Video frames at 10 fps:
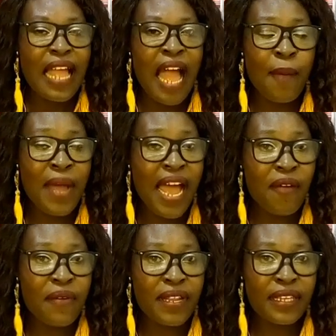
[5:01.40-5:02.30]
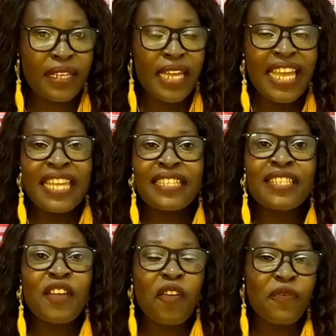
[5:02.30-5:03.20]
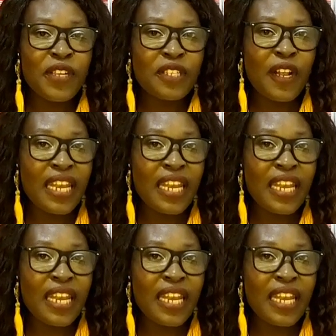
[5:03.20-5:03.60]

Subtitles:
Amharic is the official